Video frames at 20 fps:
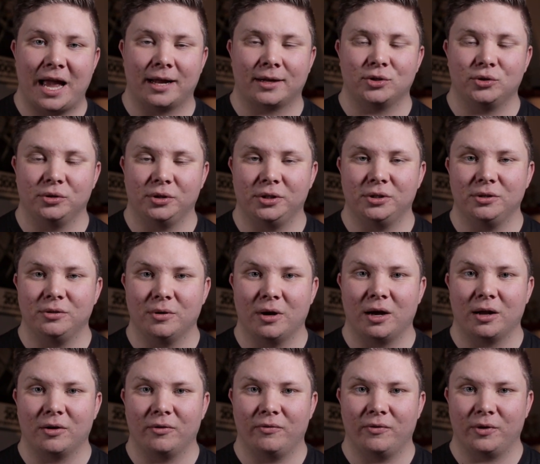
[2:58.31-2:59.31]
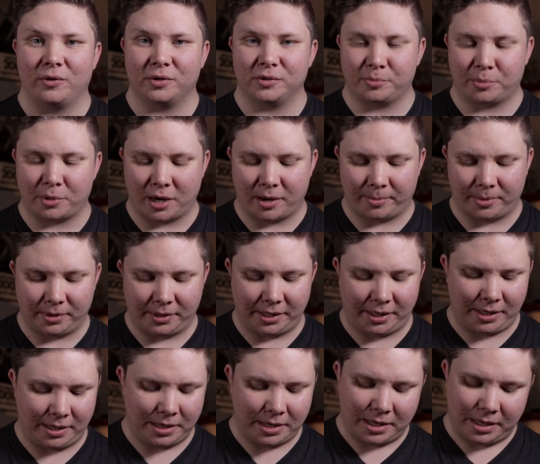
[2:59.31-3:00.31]
actually do autofocus
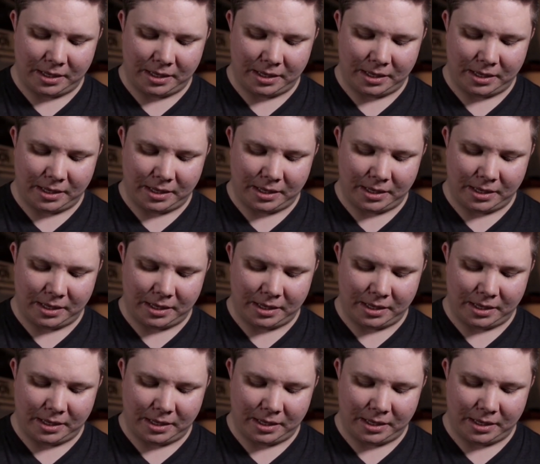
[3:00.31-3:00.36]
properly,